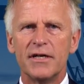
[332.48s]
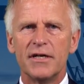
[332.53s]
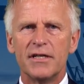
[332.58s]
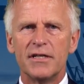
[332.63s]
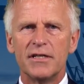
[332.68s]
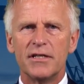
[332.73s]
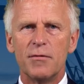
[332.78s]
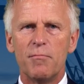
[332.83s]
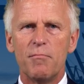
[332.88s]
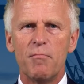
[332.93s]

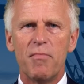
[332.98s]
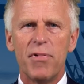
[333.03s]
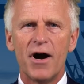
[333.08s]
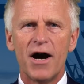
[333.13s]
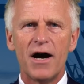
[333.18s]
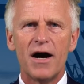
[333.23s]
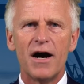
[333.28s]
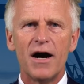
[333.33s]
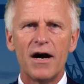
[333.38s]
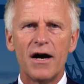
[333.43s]
The
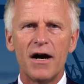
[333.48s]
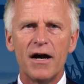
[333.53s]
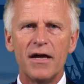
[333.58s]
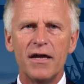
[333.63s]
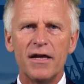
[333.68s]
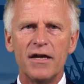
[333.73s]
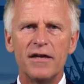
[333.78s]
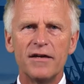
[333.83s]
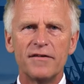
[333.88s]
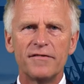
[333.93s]
bar
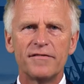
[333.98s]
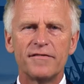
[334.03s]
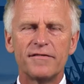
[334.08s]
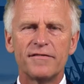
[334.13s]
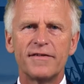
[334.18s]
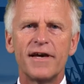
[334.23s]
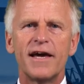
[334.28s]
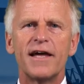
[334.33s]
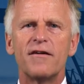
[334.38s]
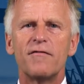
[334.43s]
is
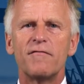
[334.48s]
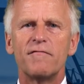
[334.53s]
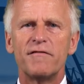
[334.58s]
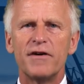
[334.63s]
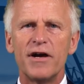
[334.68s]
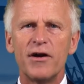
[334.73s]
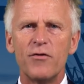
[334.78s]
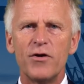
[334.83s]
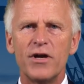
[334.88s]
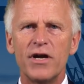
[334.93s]
set
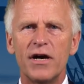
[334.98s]
very